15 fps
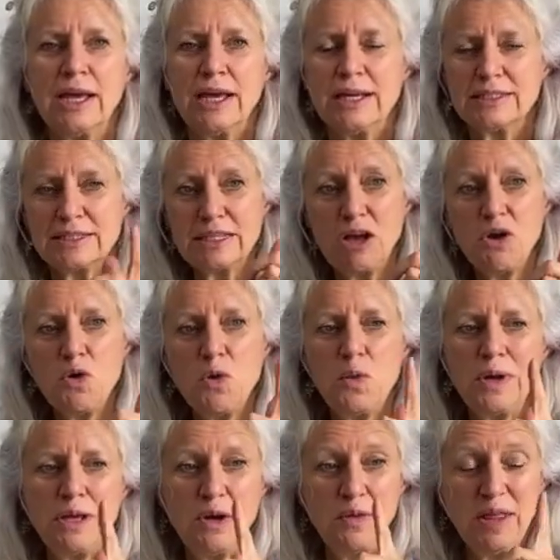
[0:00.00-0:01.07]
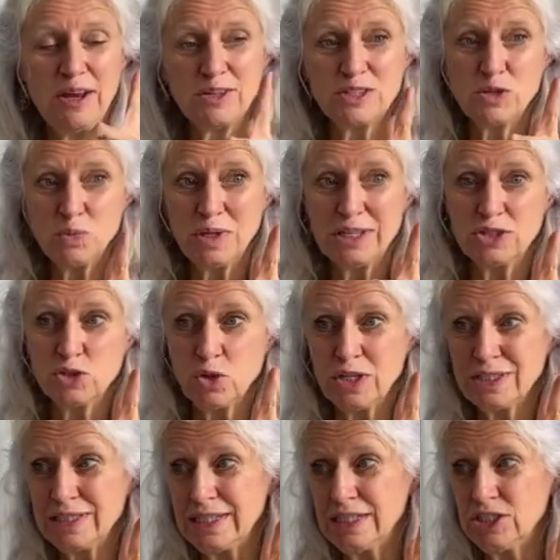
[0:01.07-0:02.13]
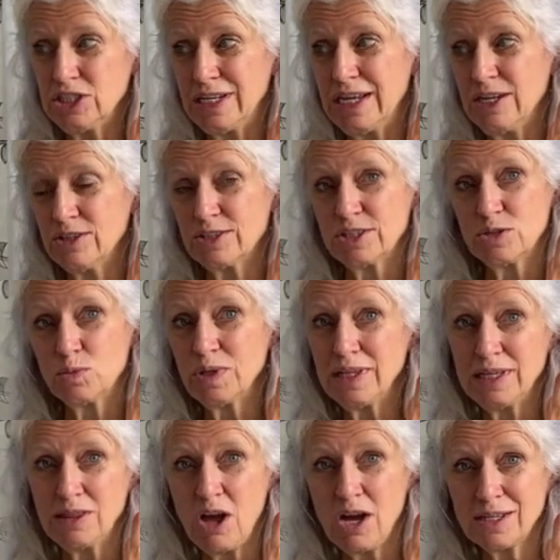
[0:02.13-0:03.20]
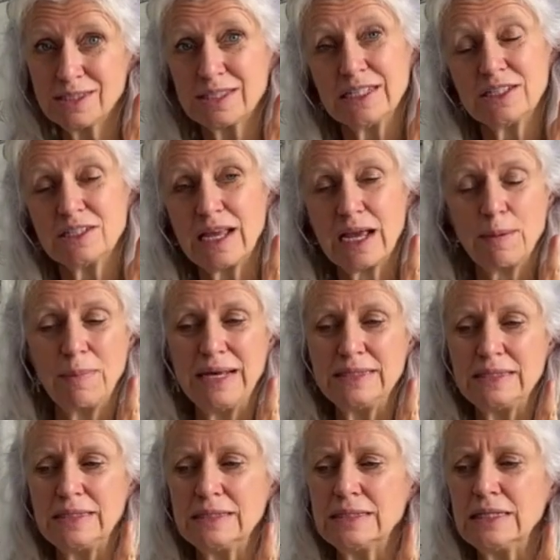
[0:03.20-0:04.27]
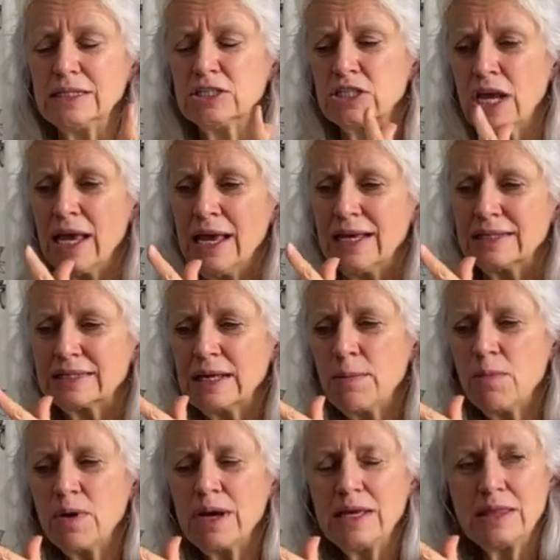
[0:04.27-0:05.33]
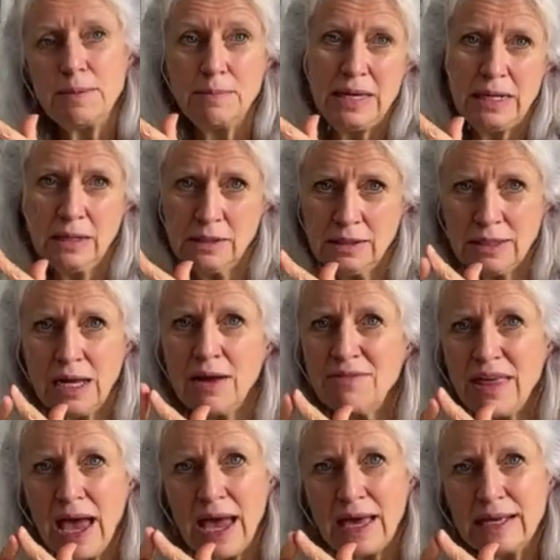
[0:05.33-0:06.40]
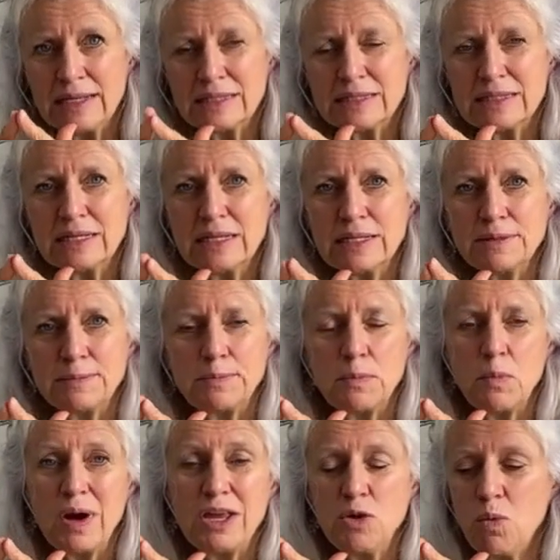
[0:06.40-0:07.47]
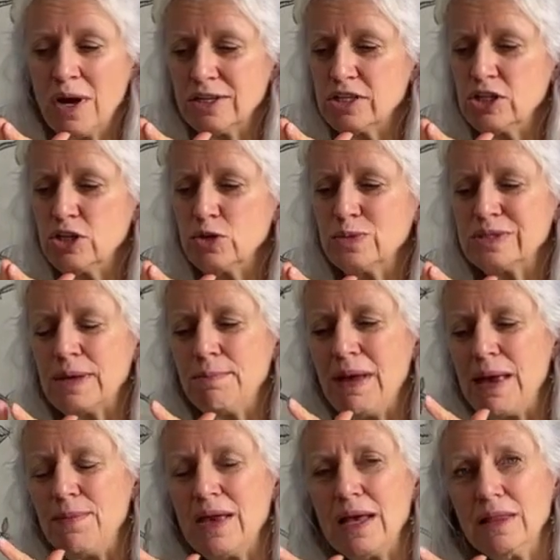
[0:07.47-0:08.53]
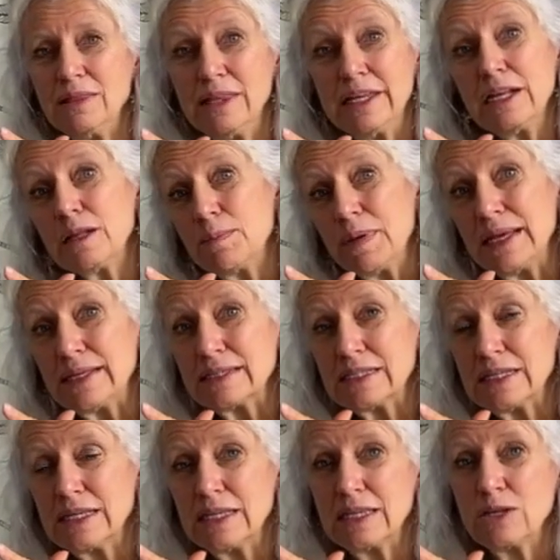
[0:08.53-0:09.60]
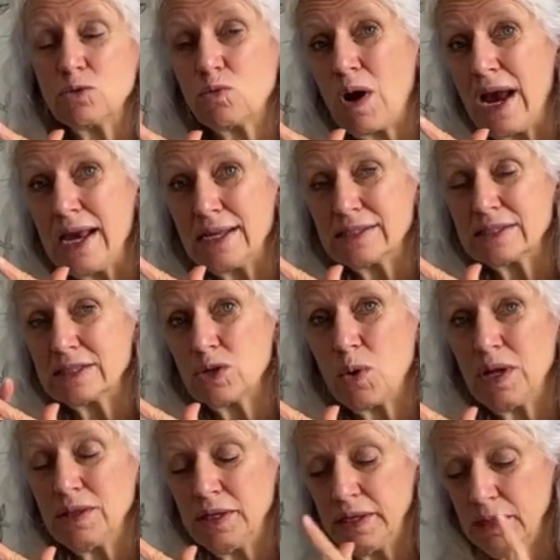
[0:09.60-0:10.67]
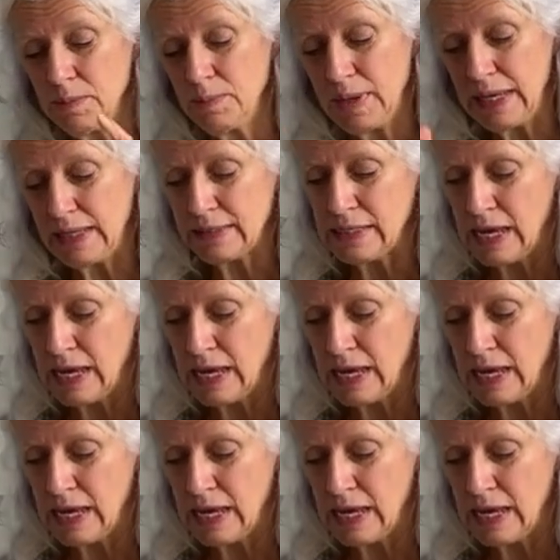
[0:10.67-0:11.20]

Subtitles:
So, you know, here's the really short stitch and here's the really long stitch, like a basting stitch. Somewhere in the middle of that is what you want to use, and maybe a little bit to the right, so a little bit